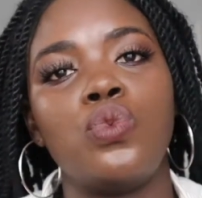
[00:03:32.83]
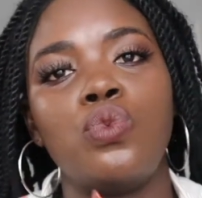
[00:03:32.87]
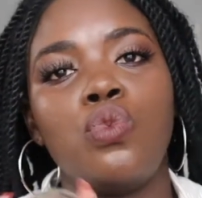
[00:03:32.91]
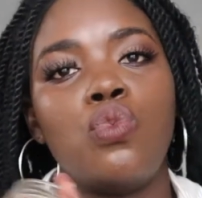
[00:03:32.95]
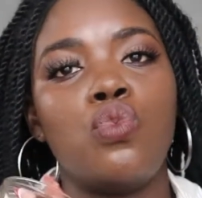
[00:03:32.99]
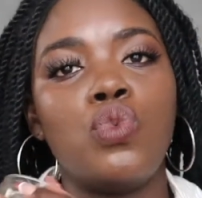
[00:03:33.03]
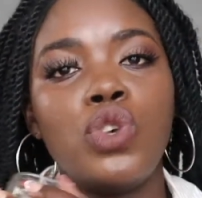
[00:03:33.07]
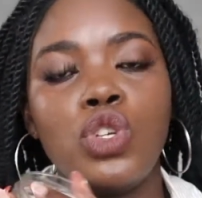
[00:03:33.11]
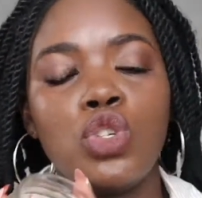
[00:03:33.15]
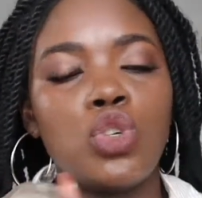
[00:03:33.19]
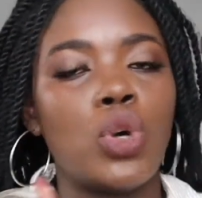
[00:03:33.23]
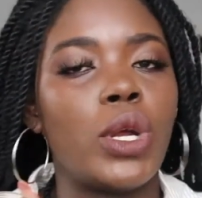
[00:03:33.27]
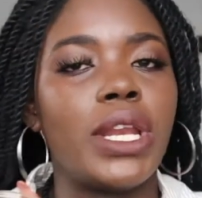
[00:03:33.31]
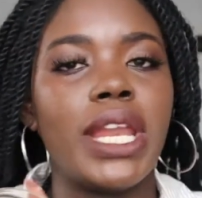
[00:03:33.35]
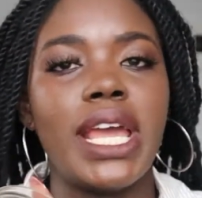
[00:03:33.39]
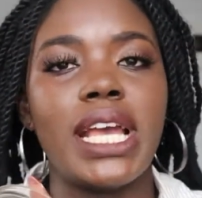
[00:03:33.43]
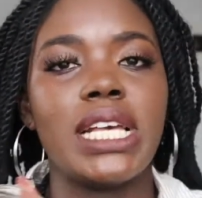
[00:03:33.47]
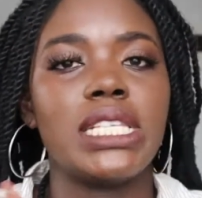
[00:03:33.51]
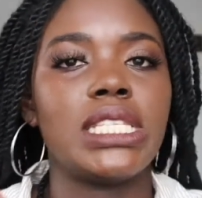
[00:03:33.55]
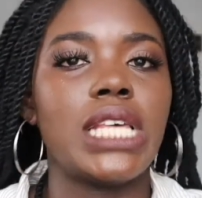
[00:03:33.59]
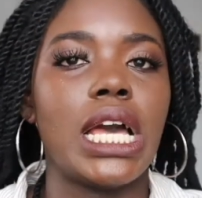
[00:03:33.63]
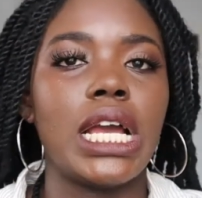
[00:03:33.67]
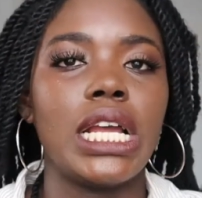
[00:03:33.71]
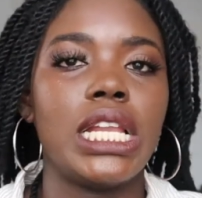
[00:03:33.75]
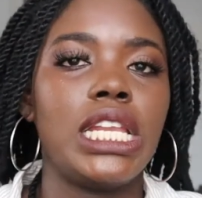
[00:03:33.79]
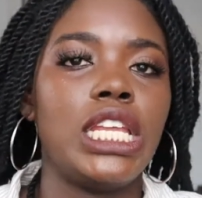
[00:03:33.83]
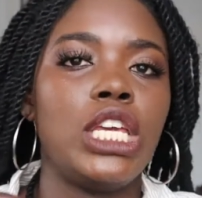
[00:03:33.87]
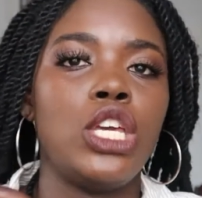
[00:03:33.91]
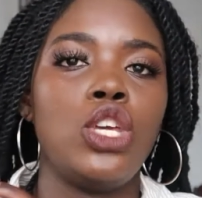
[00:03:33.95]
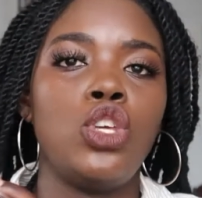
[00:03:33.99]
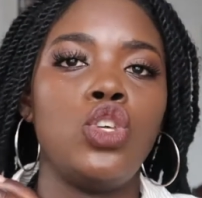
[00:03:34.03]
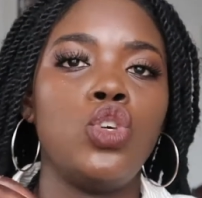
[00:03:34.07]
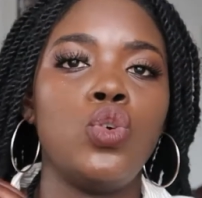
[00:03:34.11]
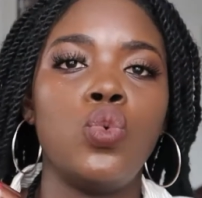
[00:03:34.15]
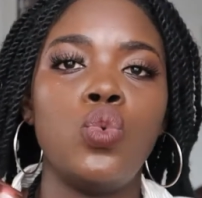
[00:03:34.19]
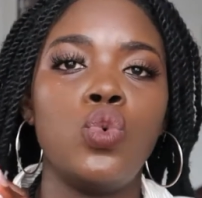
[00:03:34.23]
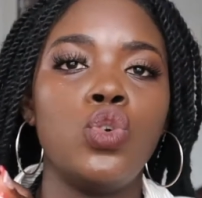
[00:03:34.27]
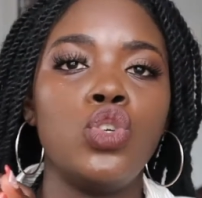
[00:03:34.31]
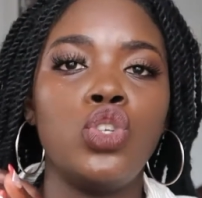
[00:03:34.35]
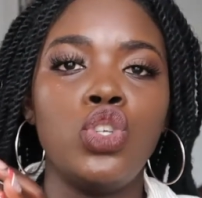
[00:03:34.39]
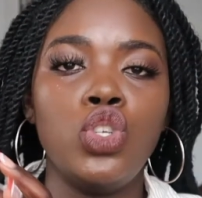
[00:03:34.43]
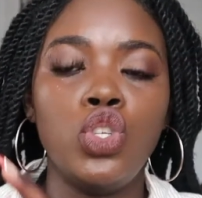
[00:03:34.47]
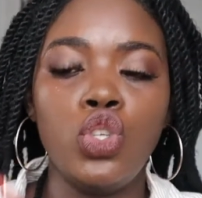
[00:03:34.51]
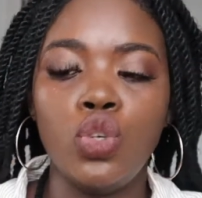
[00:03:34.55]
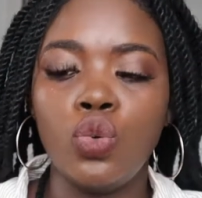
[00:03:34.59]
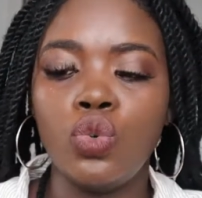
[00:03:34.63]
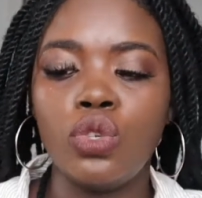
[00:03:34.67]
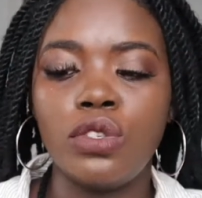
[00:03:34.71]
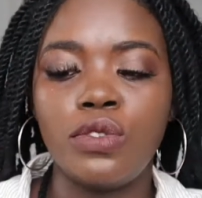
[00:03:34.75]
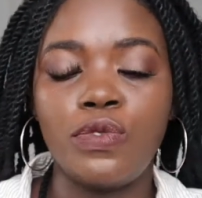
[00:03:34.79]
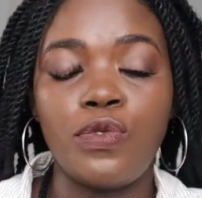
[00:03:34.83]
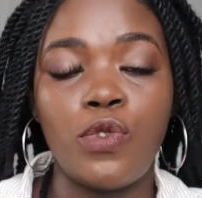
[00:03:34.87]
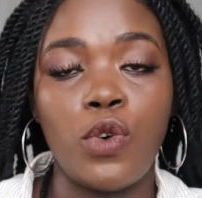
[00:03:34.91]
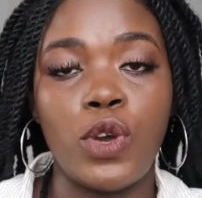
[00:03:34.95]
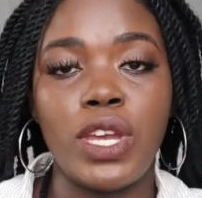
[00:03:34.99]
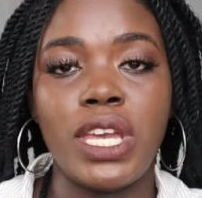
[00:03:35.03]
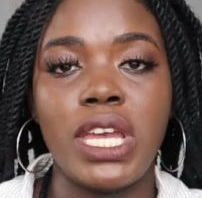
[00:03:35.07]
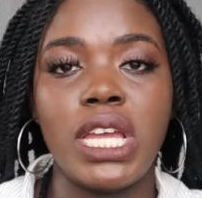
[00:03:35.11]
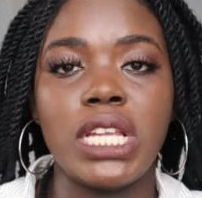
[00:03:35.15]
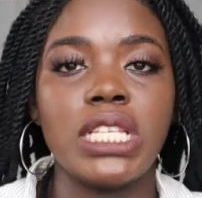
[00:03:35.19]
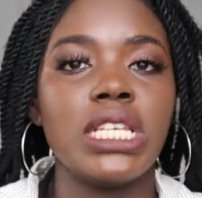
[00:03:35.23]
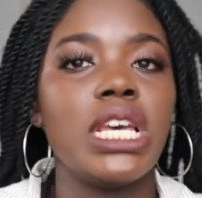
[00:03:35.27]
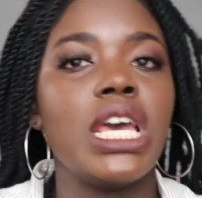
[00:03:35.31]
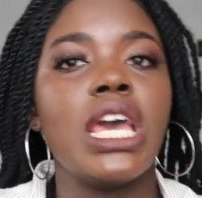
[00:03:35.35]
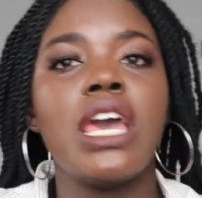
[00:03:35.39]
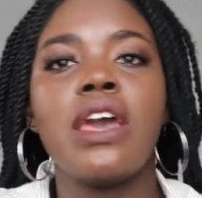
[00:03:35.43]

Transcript: which one exactly you would use for it.